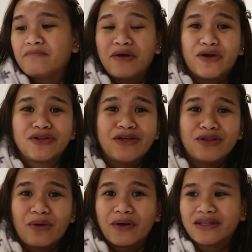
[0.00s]
Barely
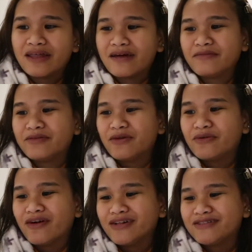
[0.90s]
knowing them, they
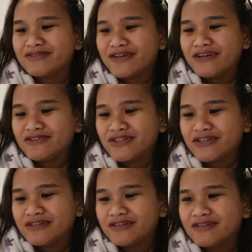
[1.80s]
were all
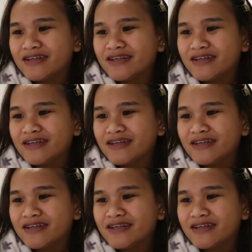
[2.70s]
strangers.